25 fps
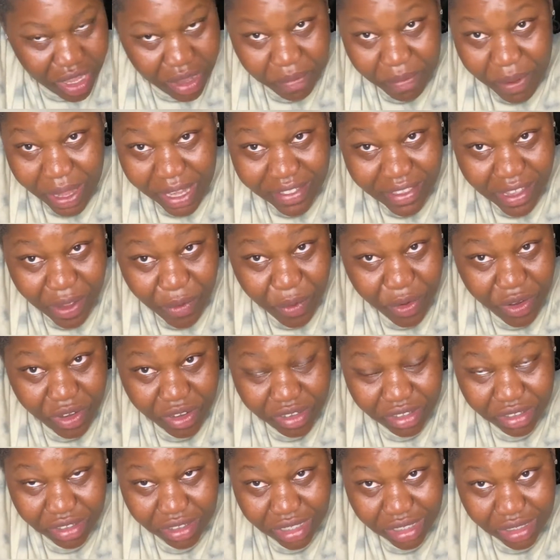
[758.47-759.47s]
and they
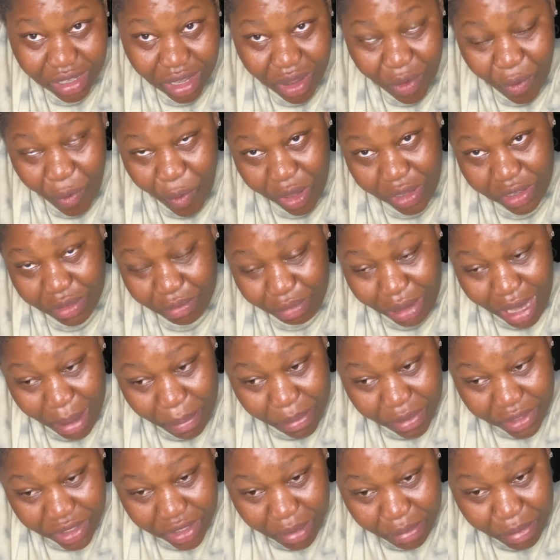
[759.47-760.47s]
wouldn't. A black
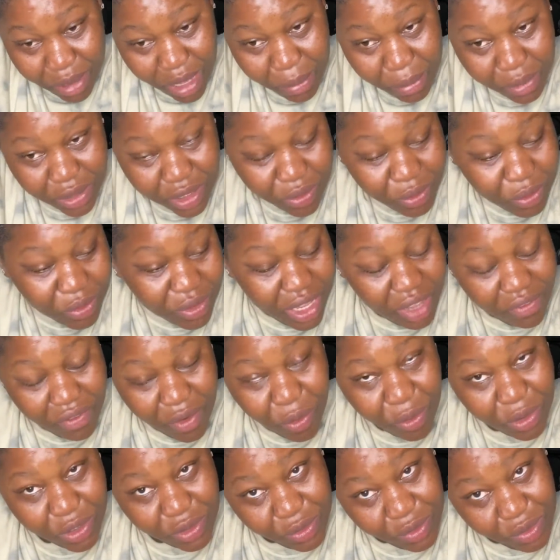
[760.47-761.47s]
person will never
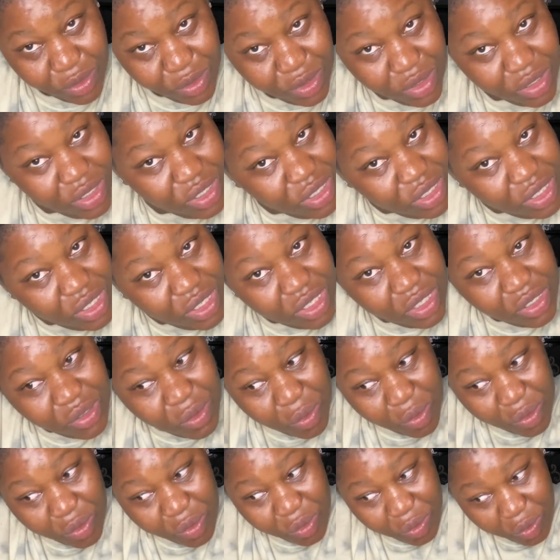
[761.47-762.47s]
want to.
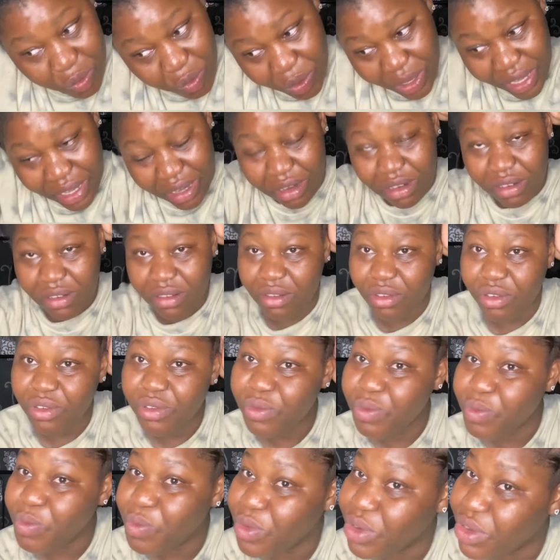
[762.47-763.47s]
Will
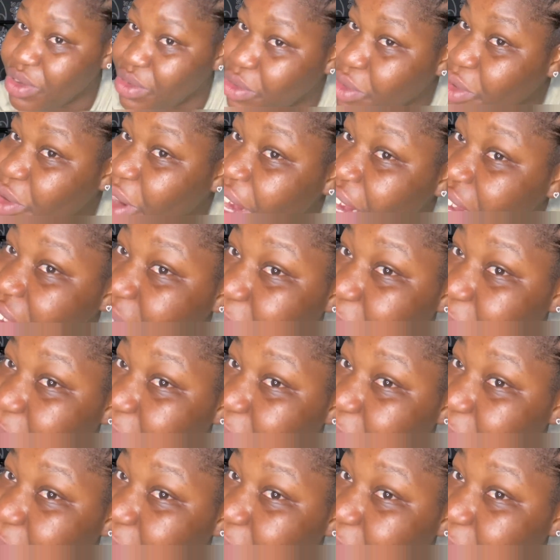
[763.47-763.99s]
really